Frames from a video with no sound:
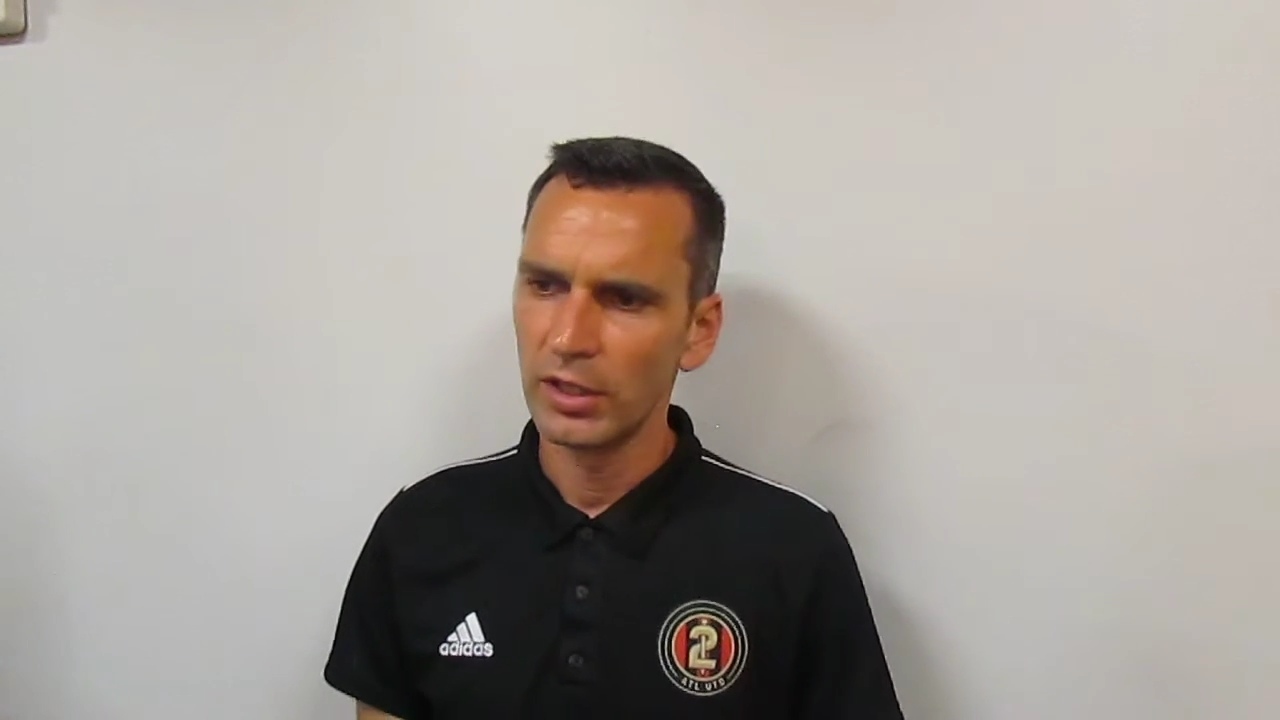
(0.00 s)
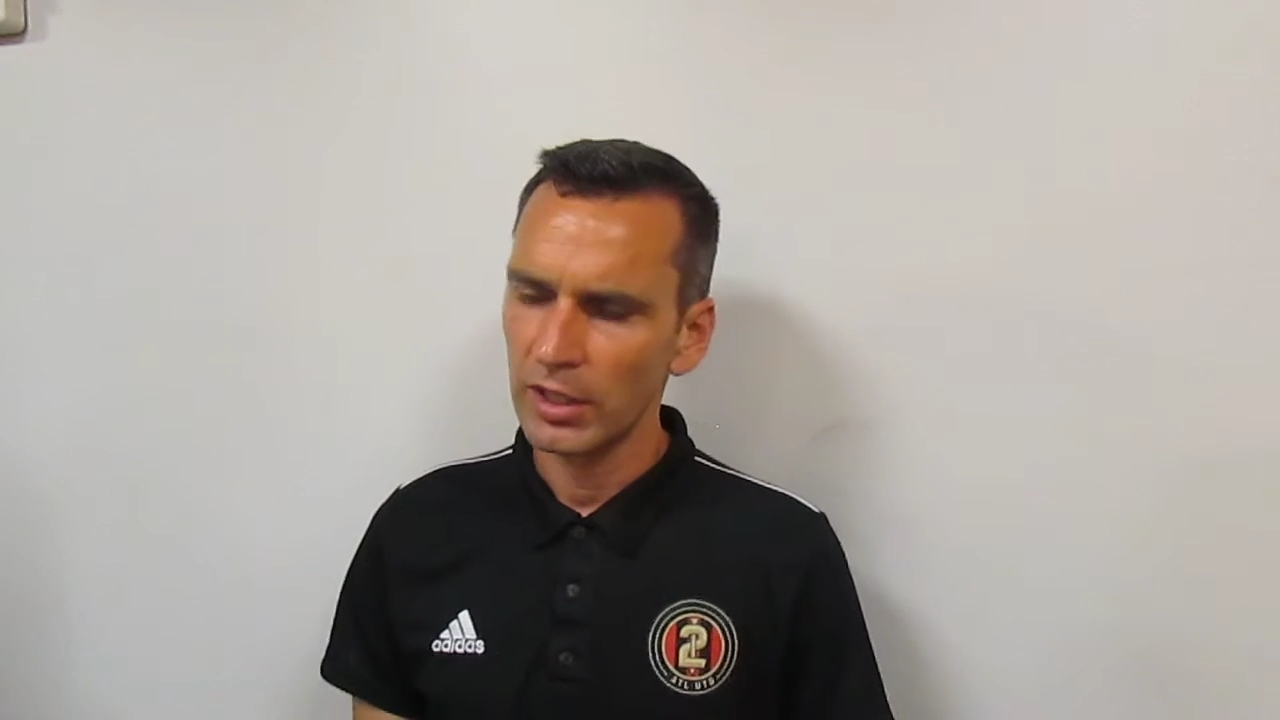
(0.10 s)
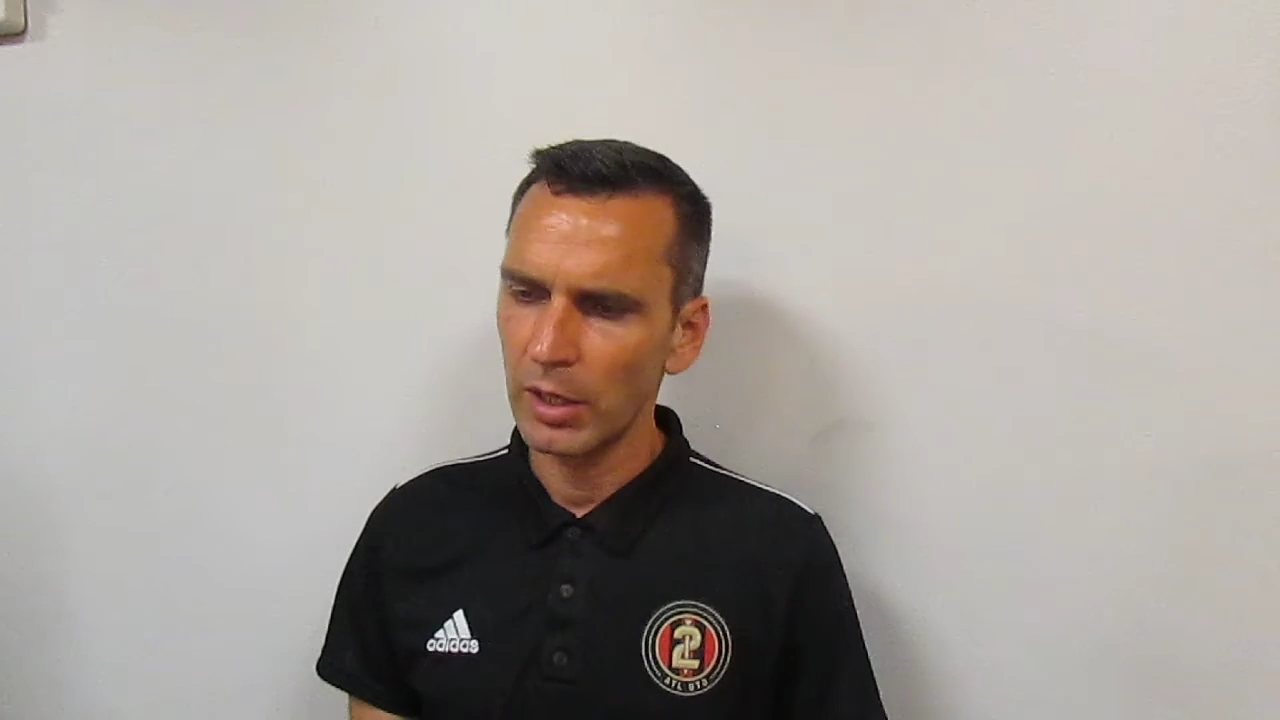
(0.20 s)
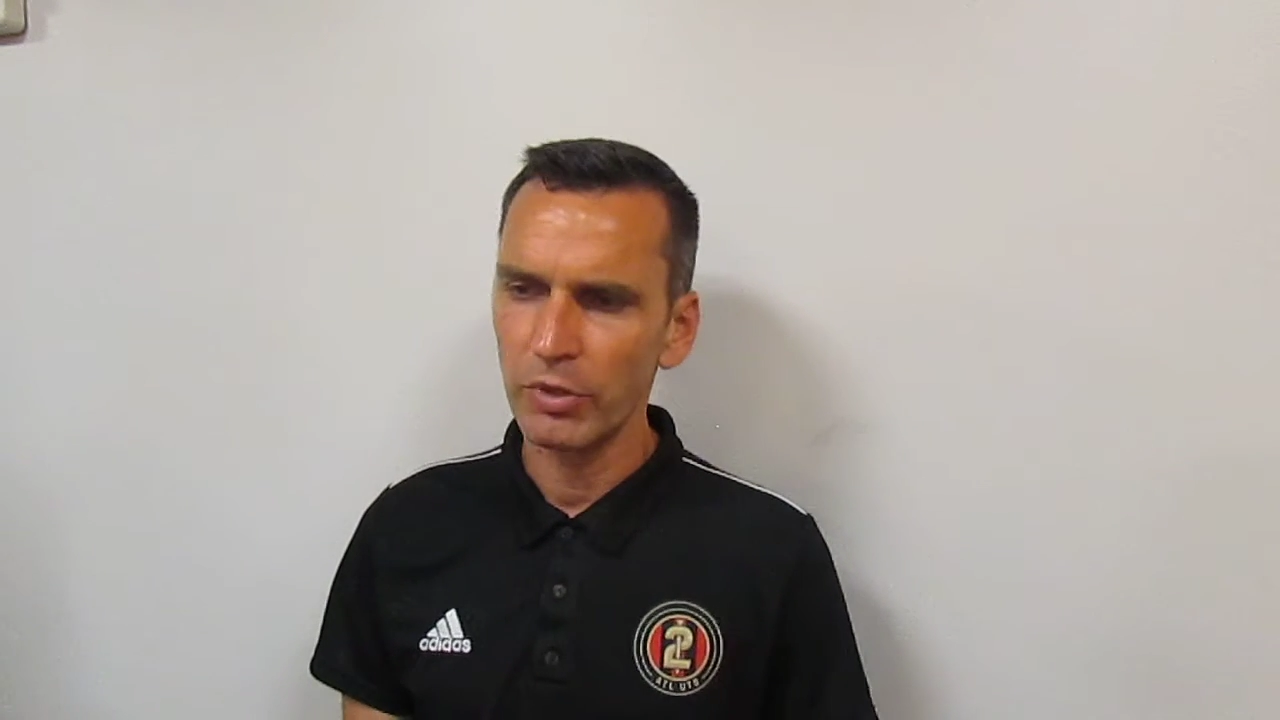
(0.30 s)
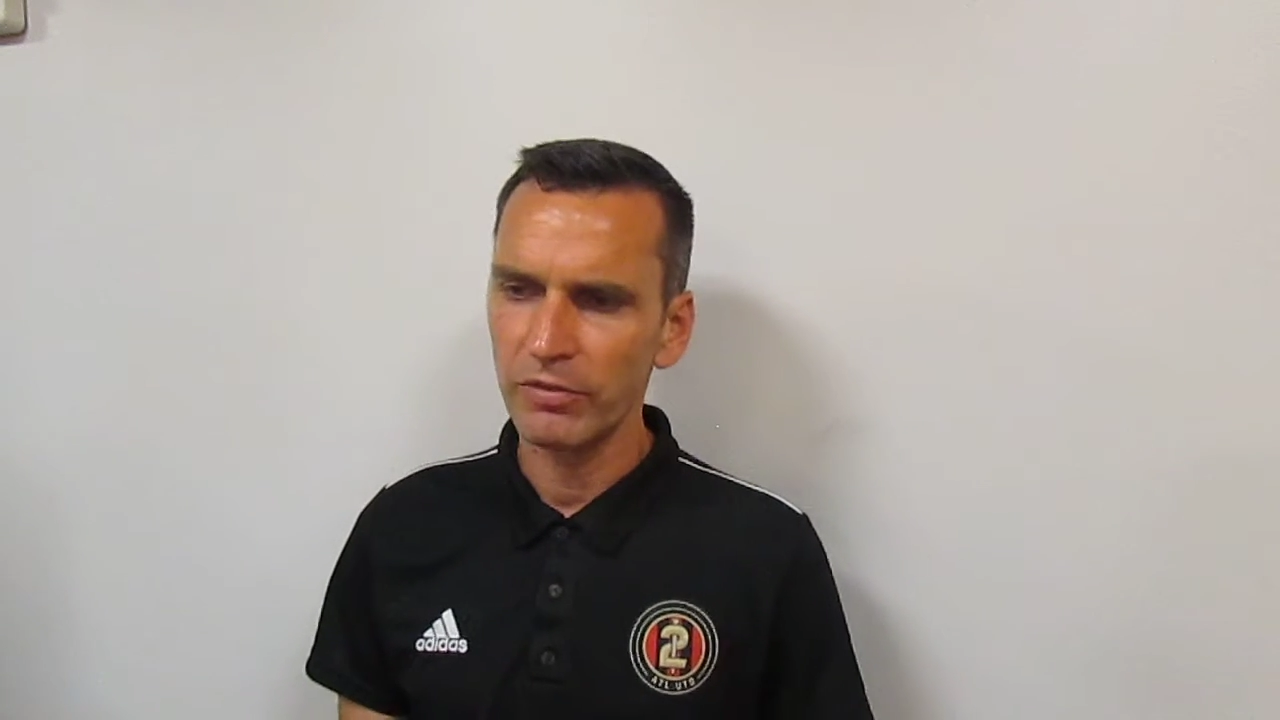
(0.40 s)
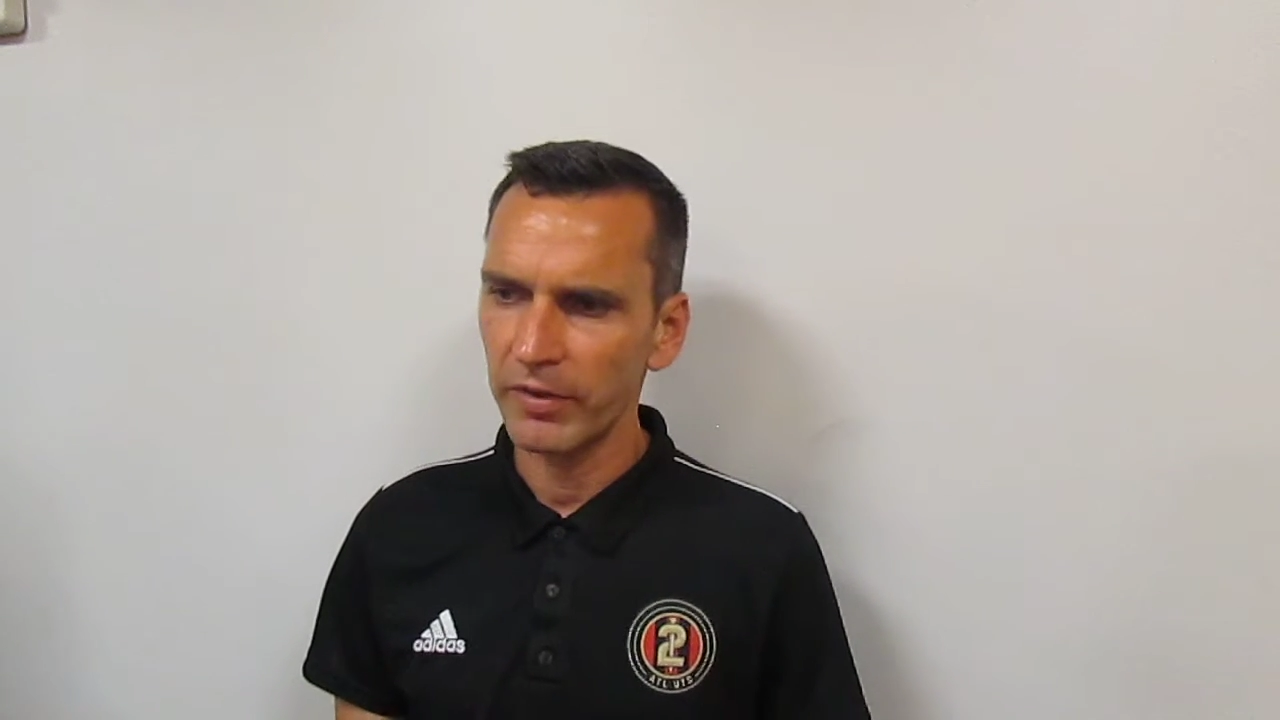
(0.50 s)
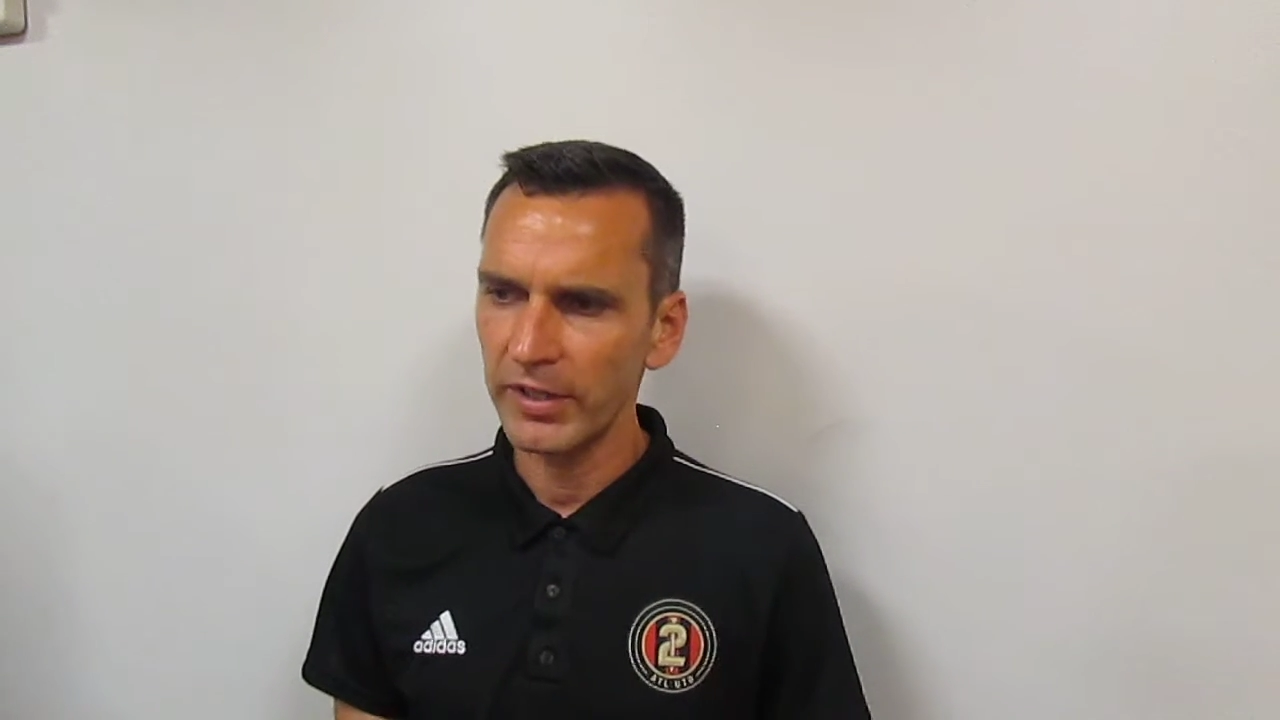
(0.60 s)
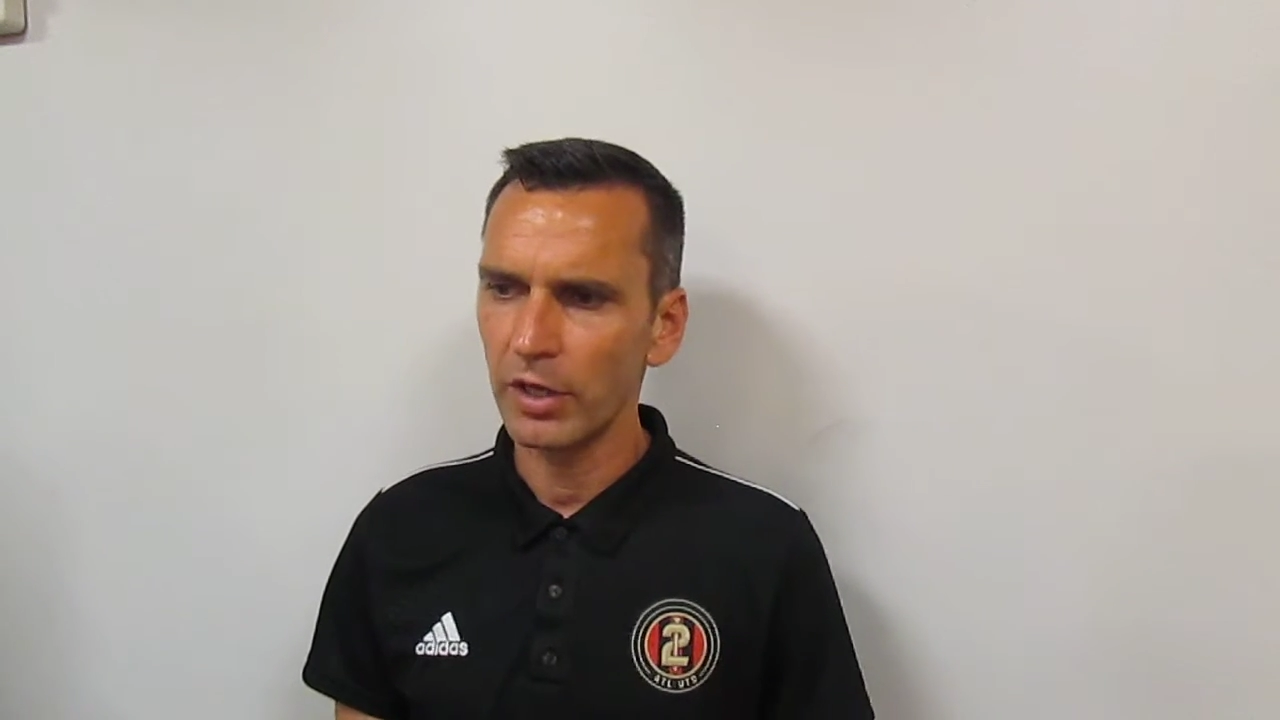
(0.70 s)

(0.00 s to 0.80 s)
can we fight